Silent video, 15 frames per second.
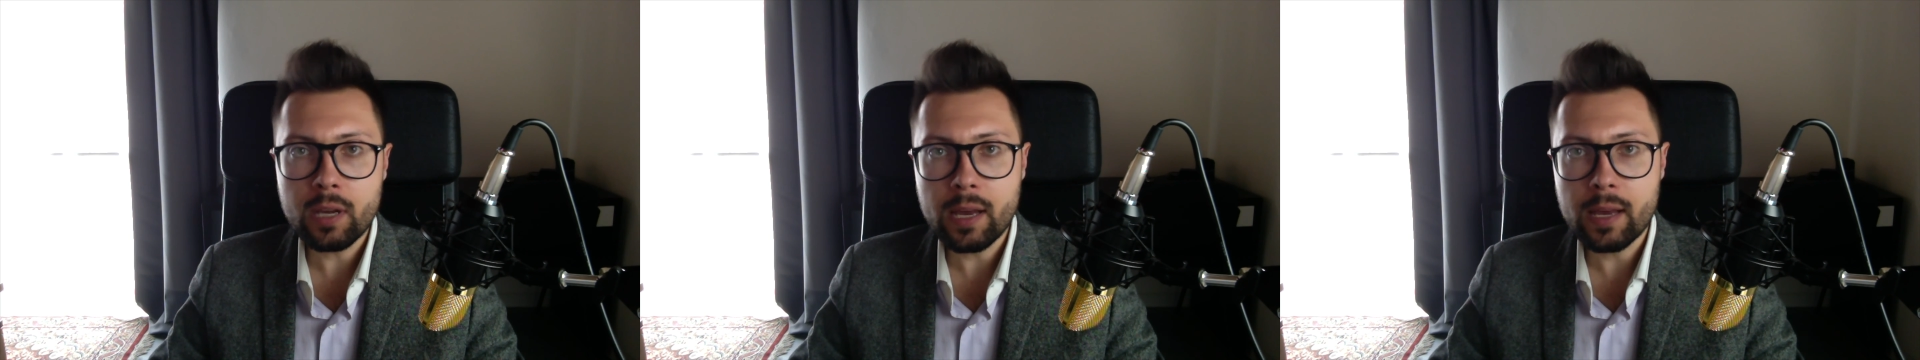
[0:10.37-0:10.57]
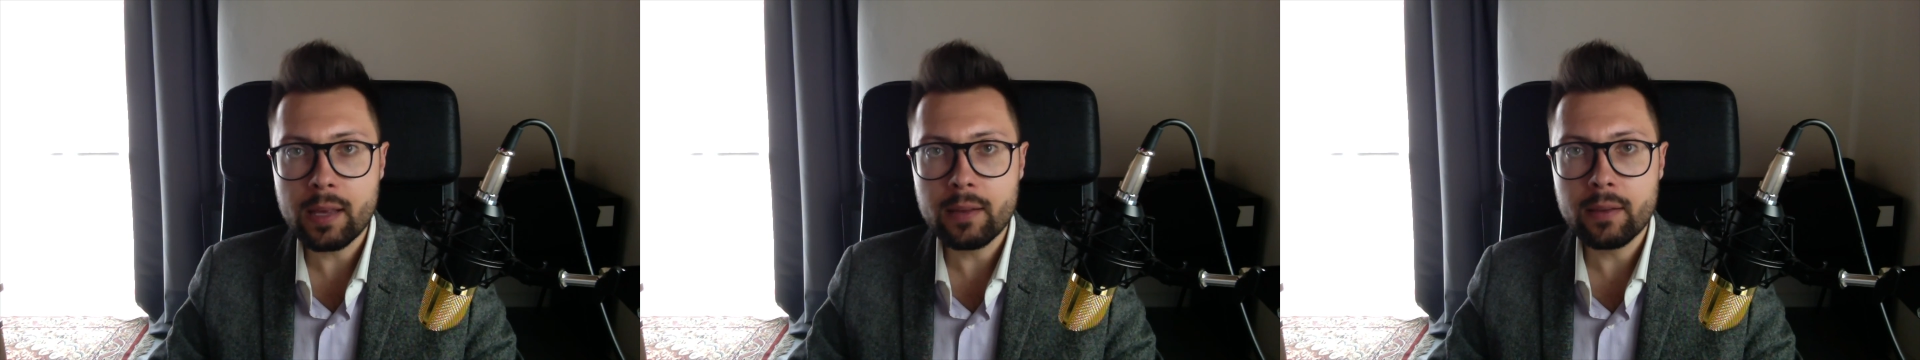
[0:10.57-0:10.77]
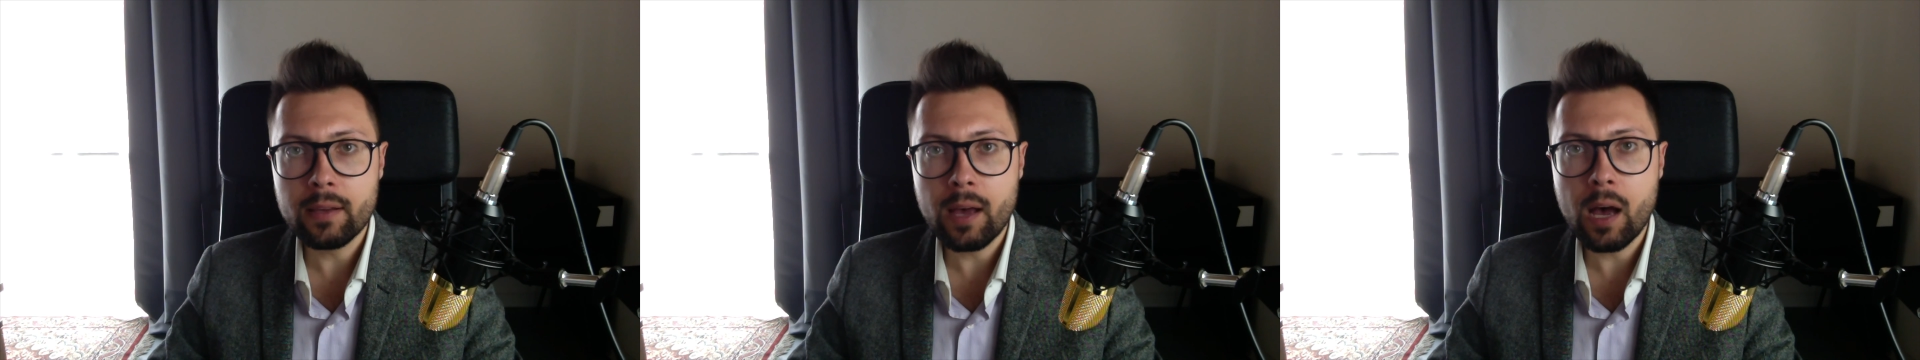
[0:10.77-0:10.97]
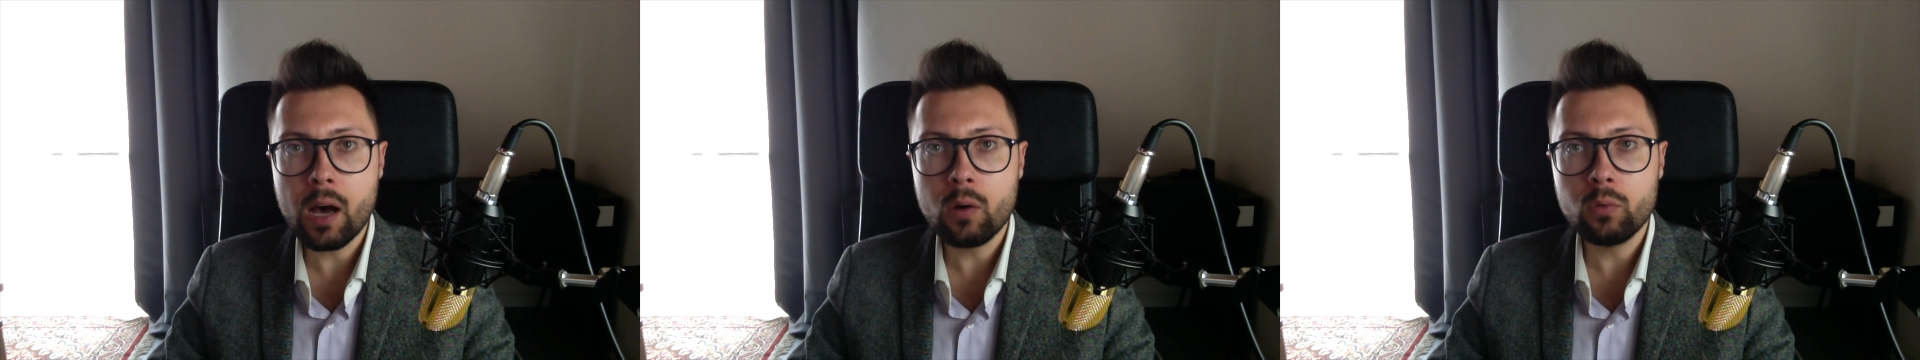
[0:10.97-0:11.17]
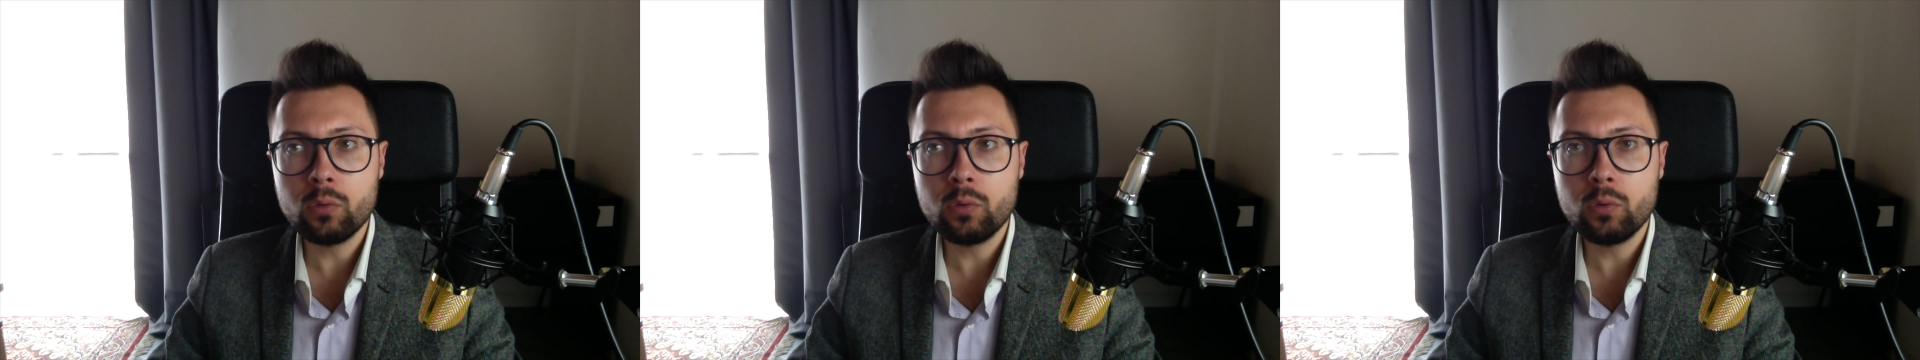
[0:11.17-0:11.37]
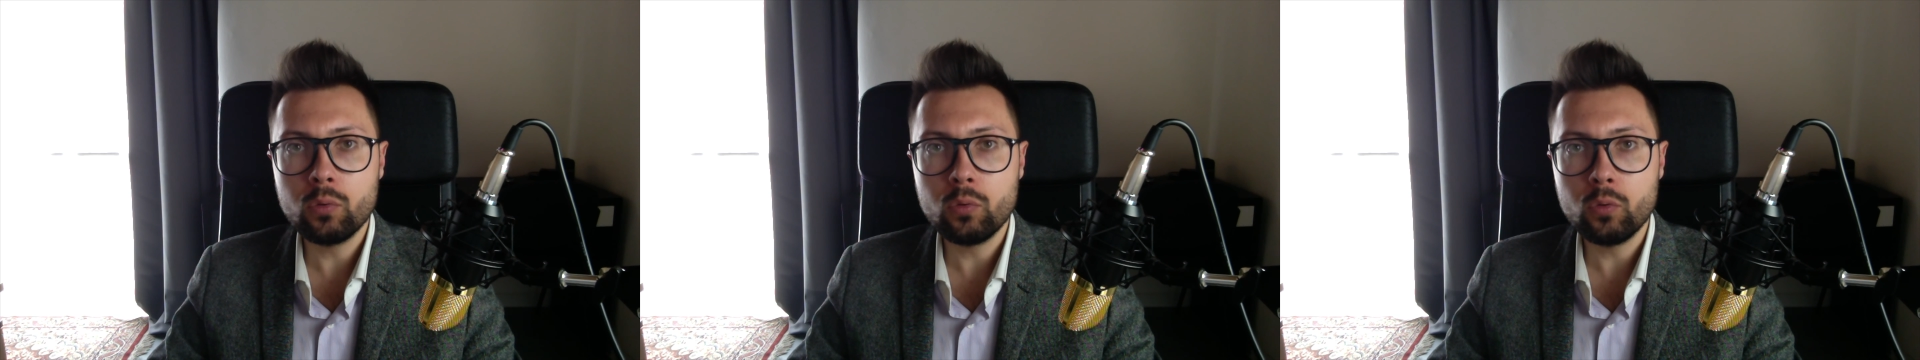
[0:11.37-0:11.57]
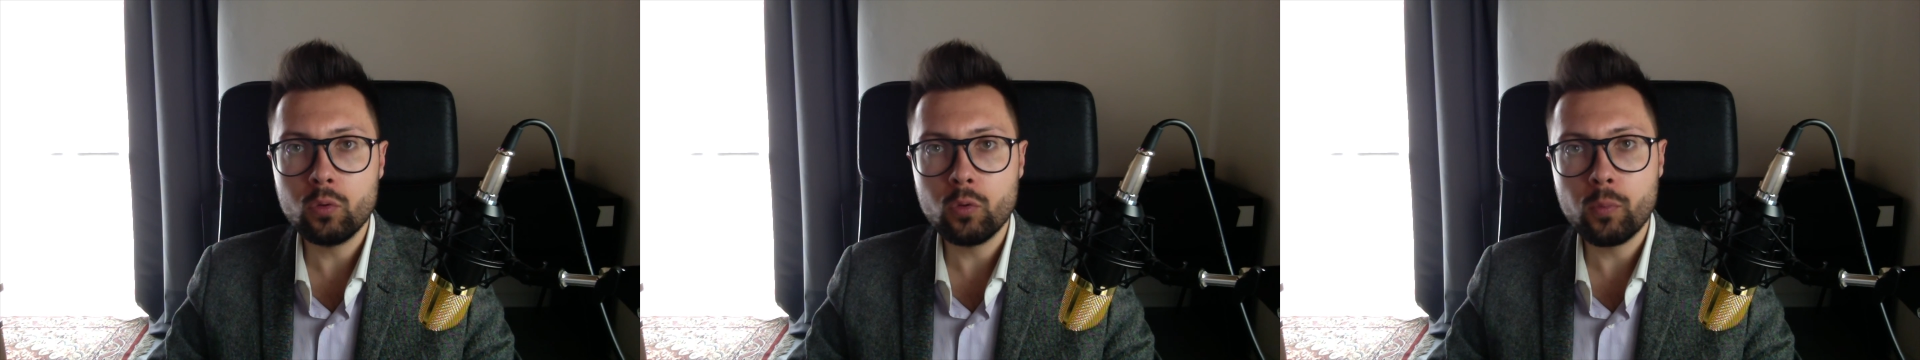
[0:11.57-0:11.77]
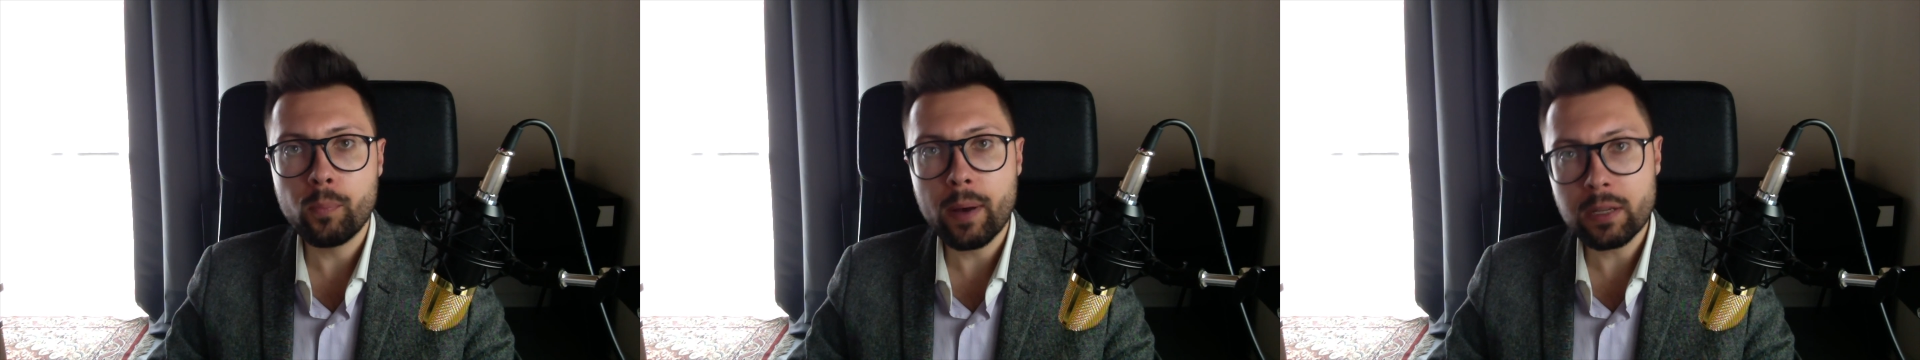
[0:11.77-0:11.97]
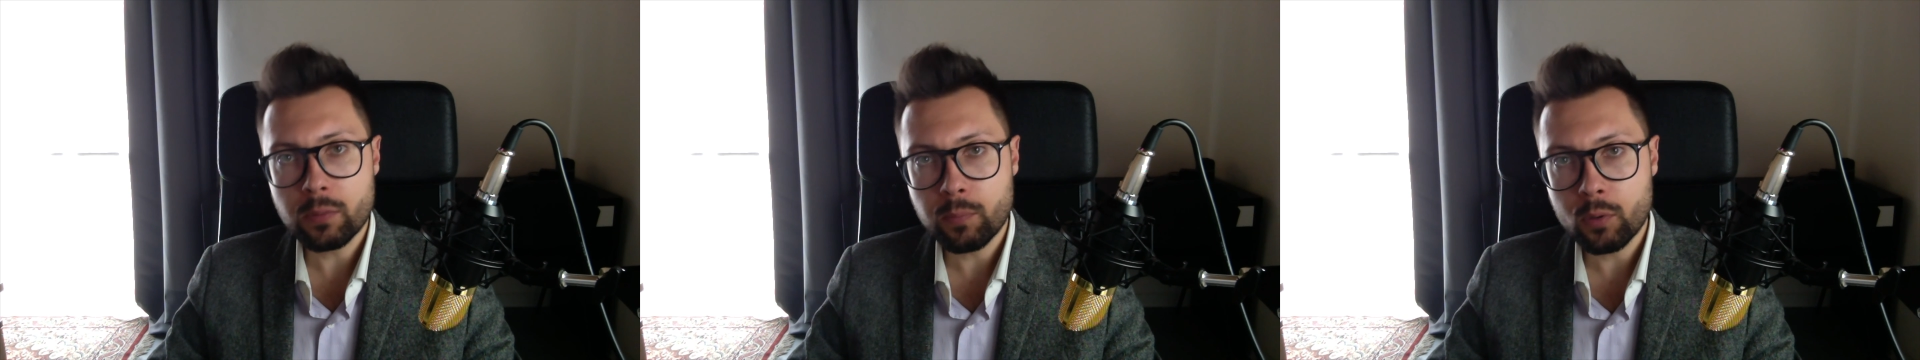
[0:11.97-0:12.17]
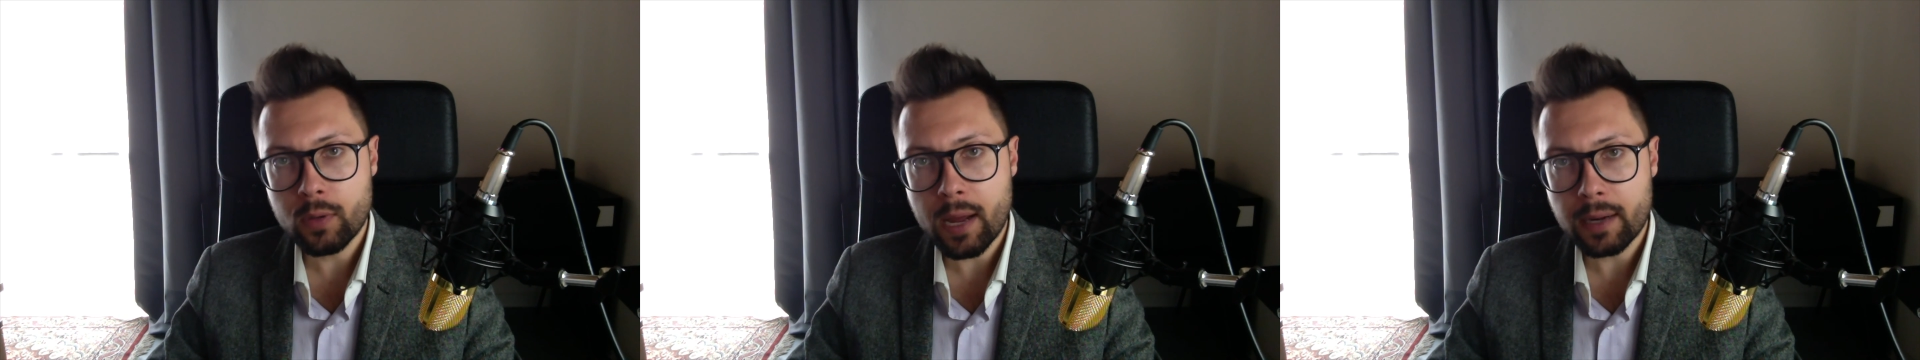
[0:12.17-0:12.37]
and how to
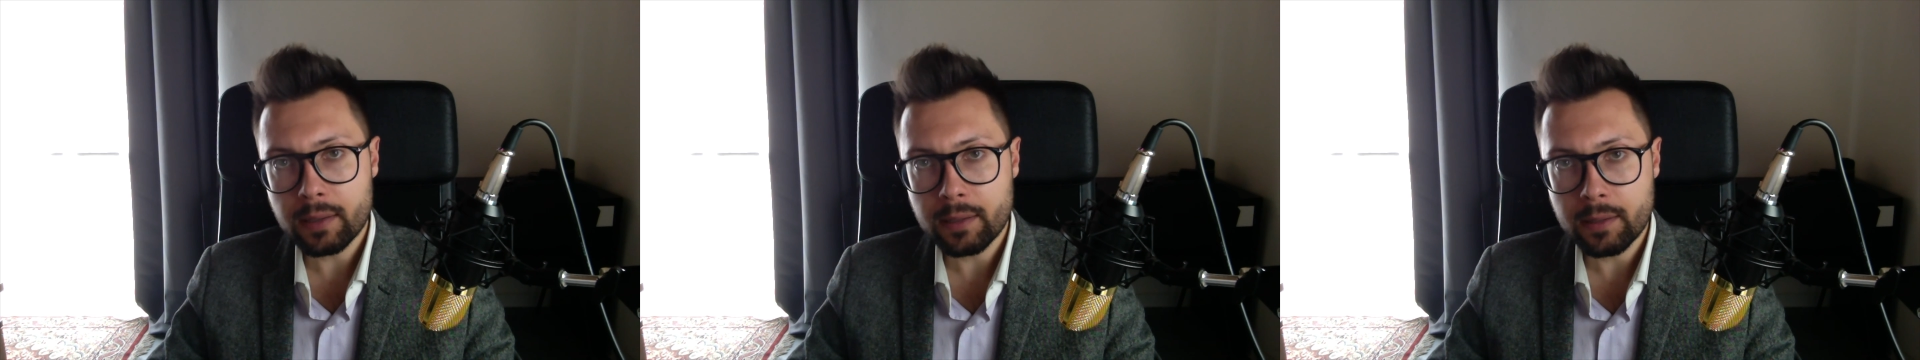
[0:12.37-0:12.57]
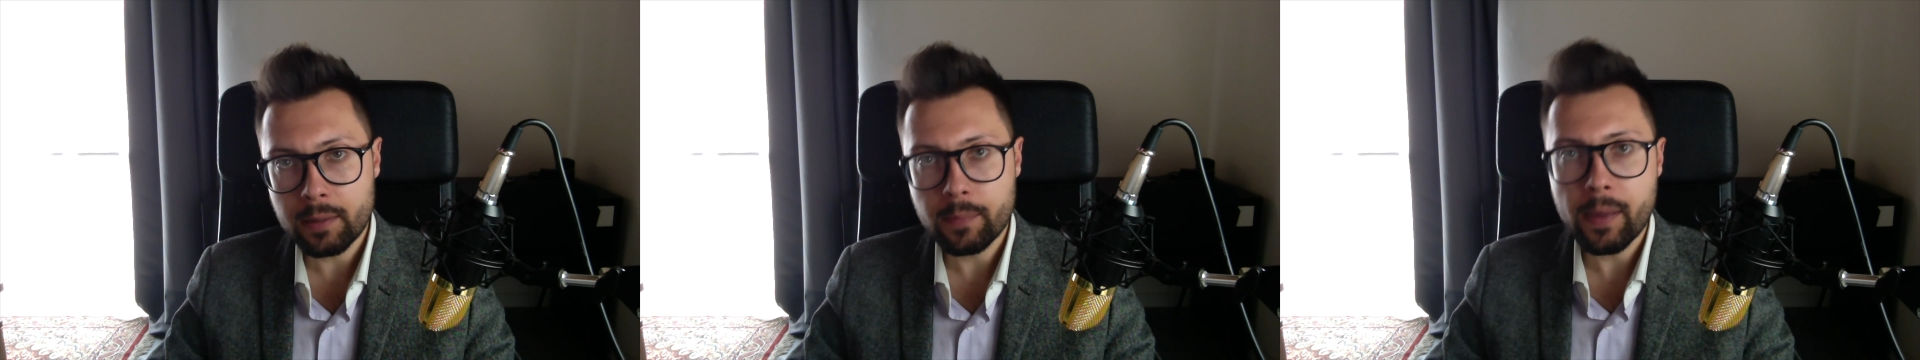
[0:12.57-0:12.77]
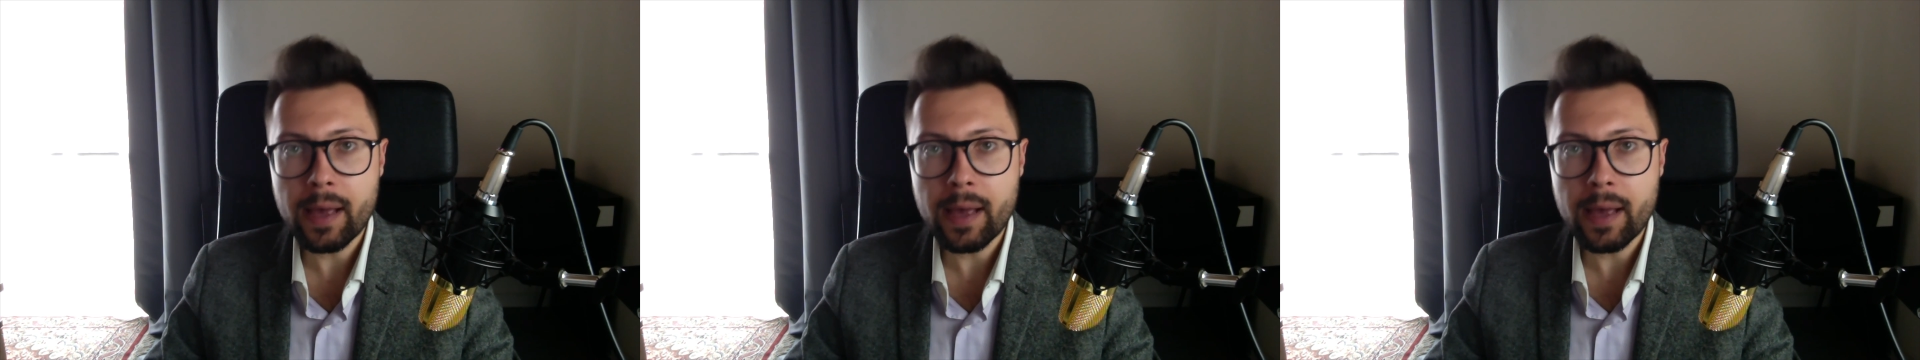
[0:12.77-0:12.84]
post-product at